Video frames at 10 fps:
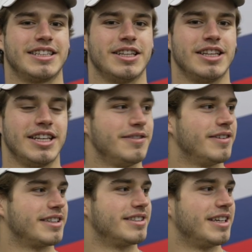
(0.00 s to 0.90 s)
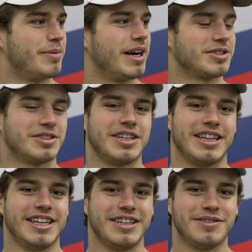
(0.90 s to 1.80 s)
leaf, like the St. Patrick's Day
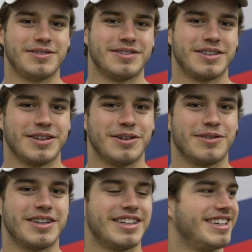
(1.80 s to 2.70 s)
leaf, clover,